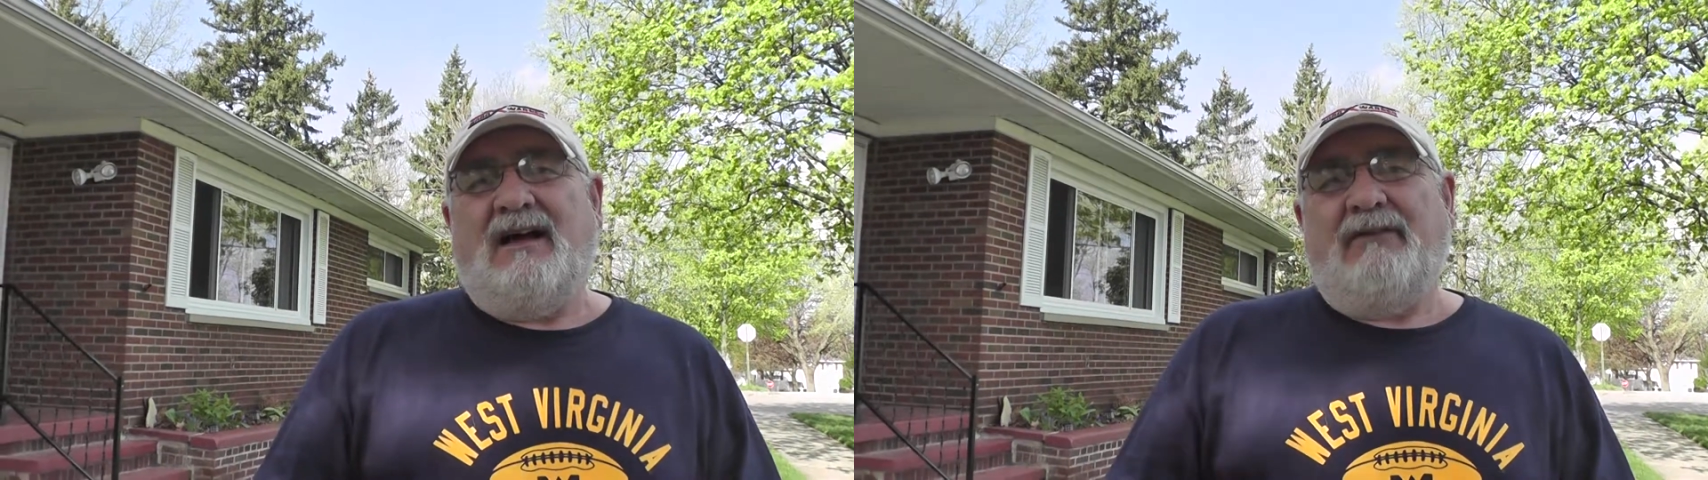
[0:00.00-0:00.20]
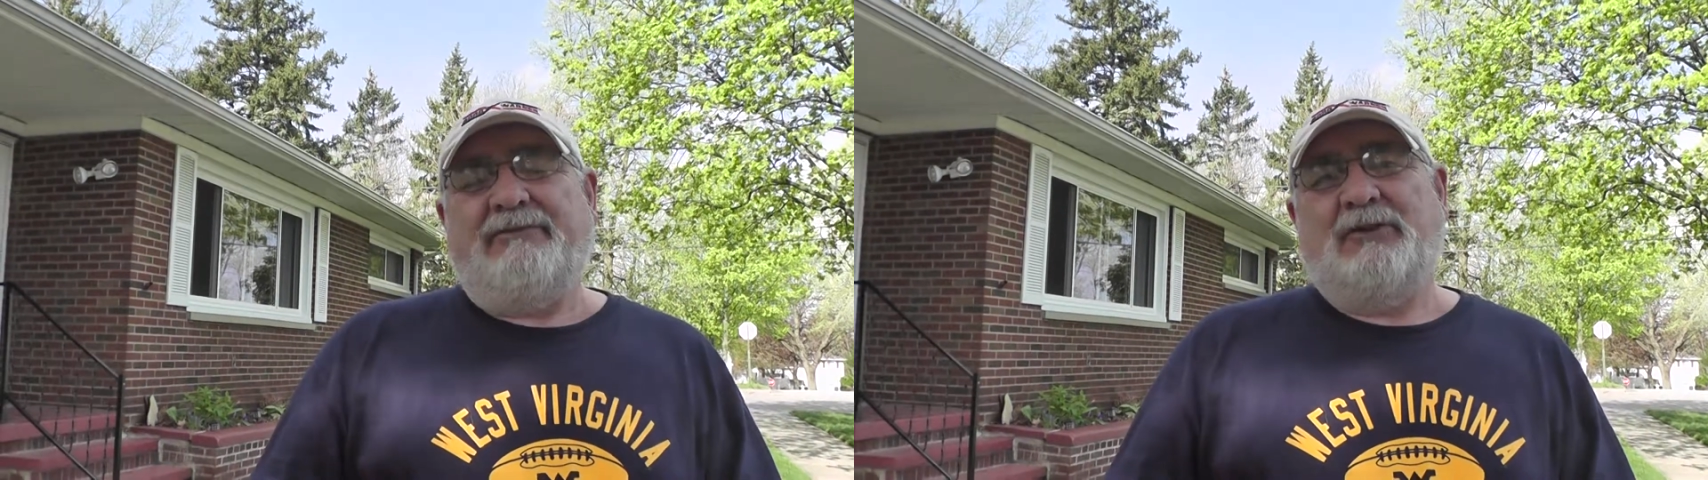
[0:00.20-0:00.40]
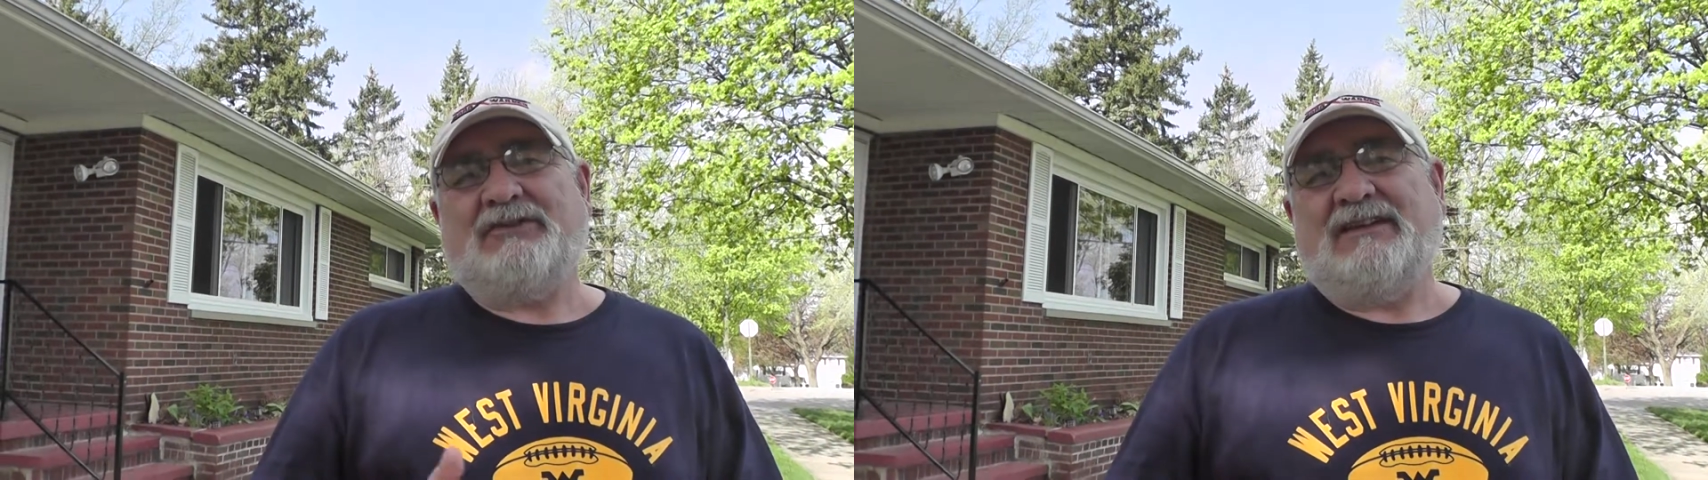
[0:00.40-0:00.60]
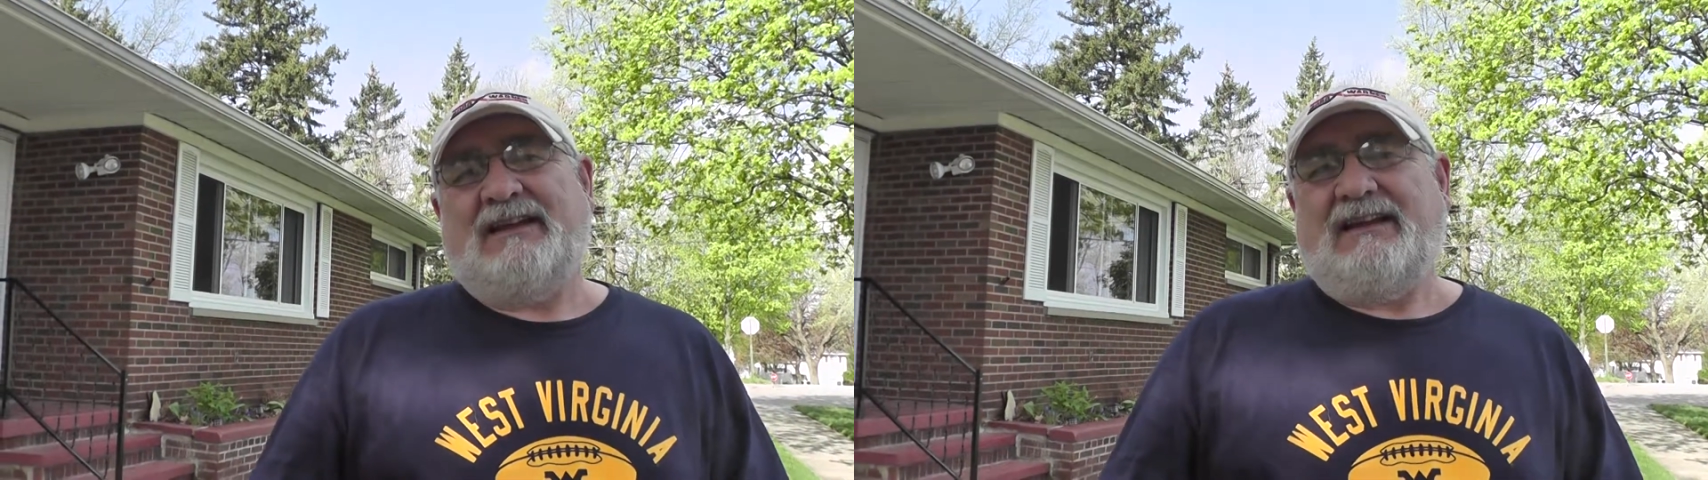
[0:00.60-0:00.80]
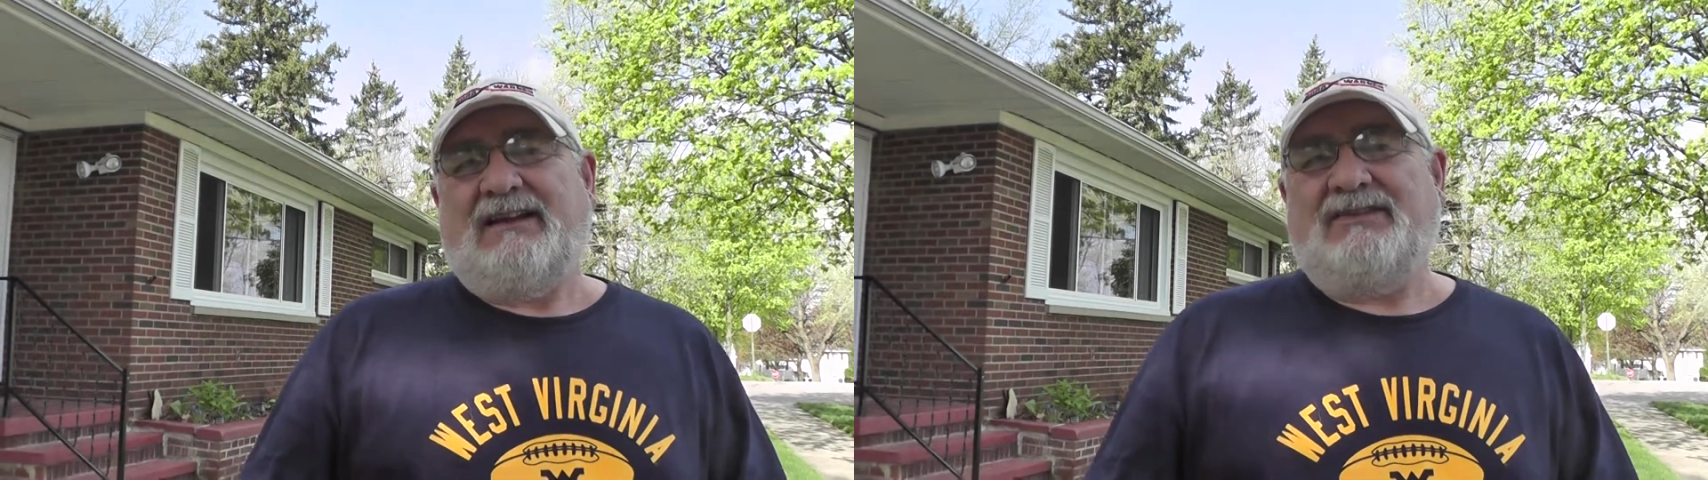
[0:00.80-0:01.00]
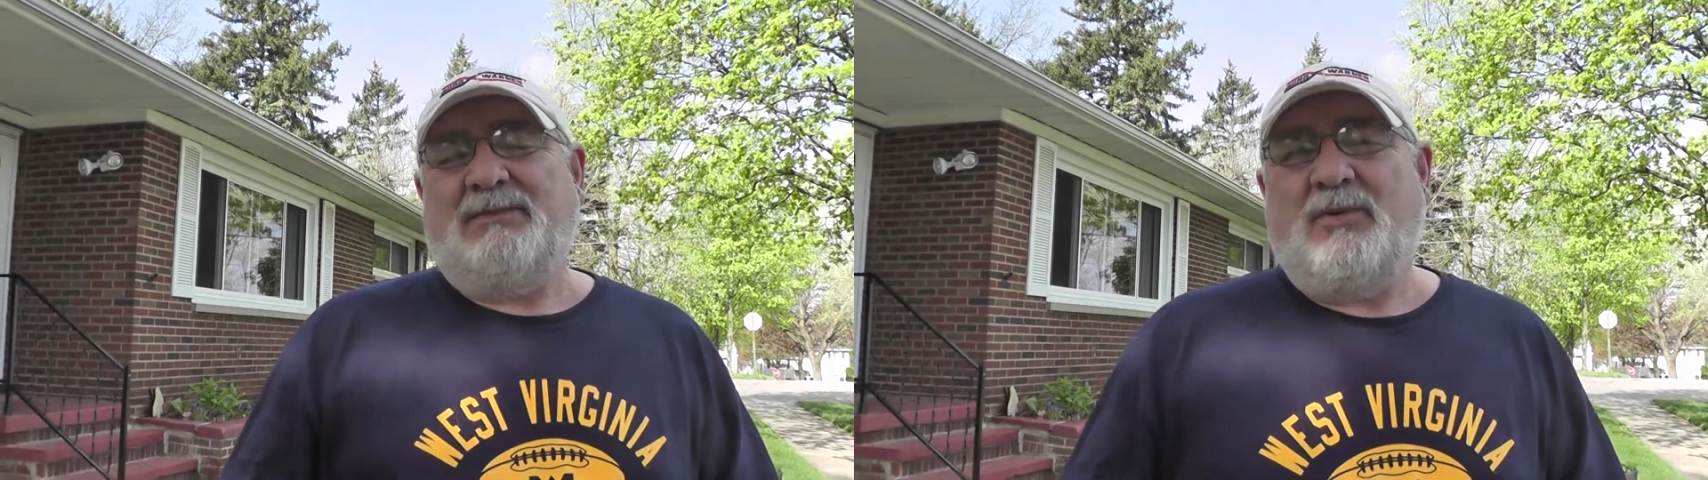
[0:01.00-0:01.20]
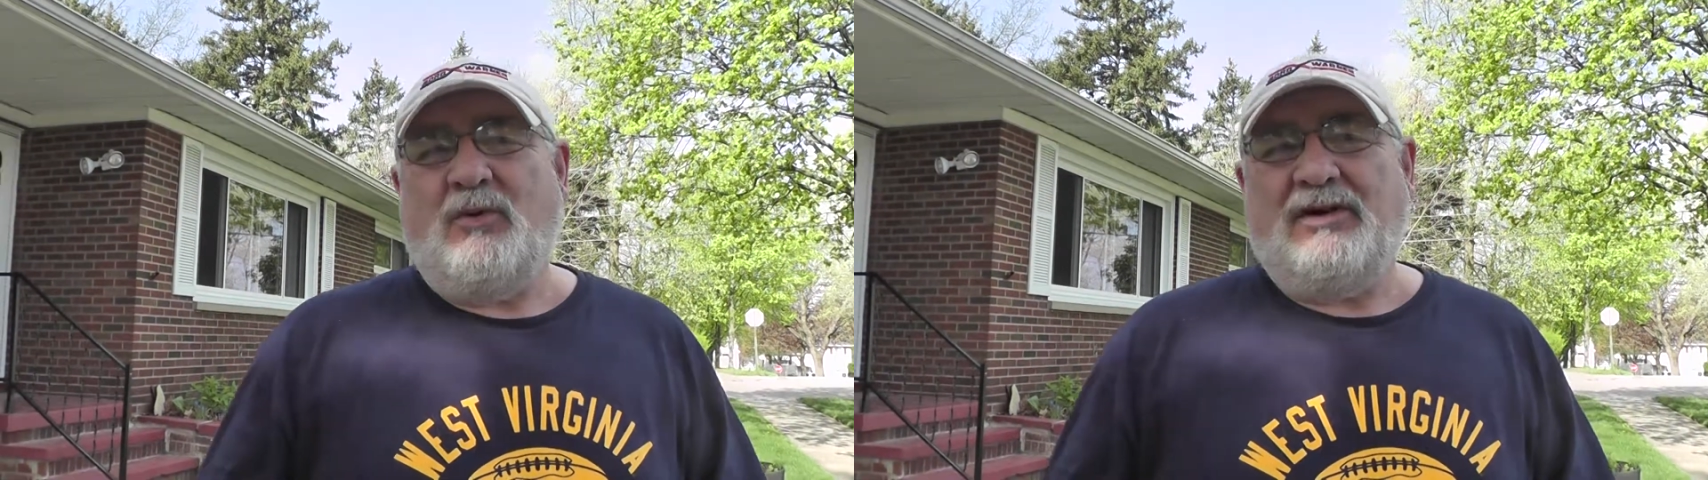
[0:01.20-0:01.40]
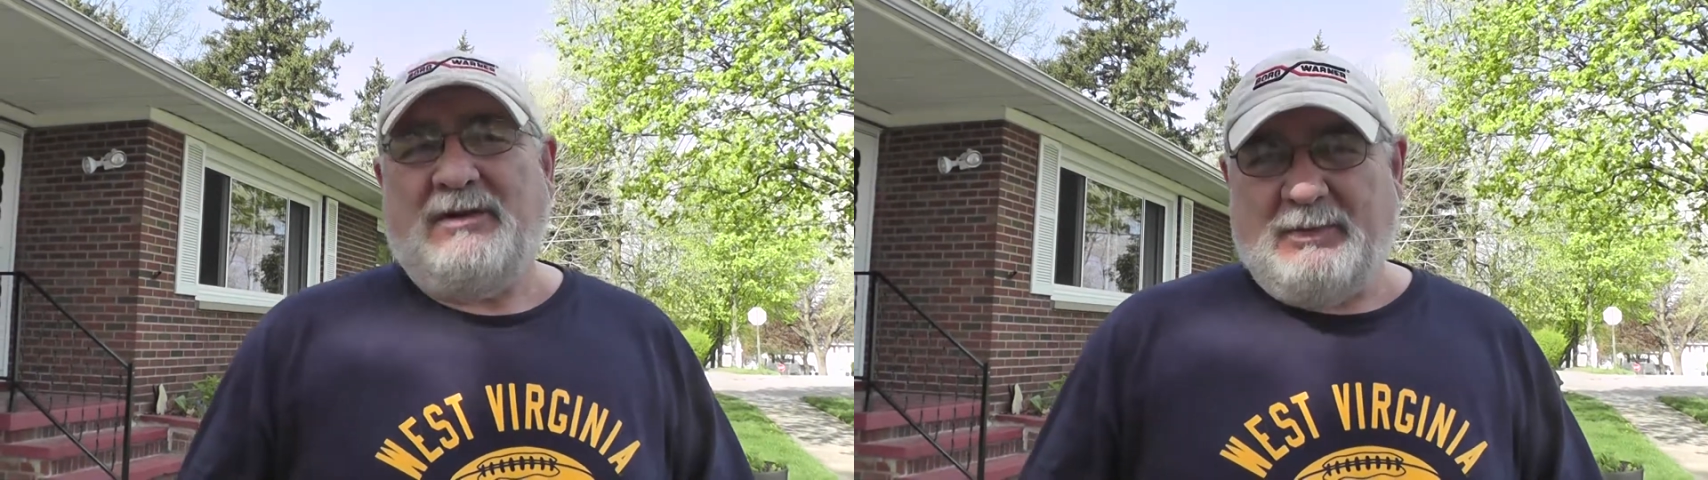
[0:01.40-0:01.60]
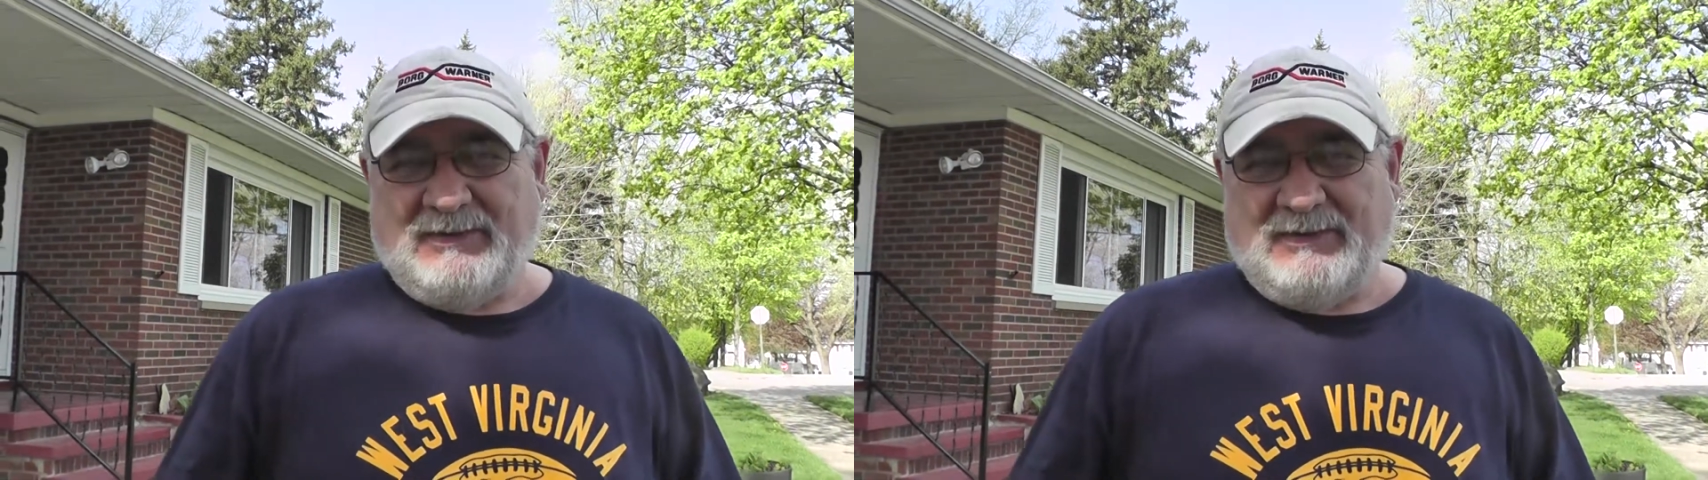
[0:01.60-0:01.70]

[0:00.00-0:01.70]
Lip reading: Firstly, it's important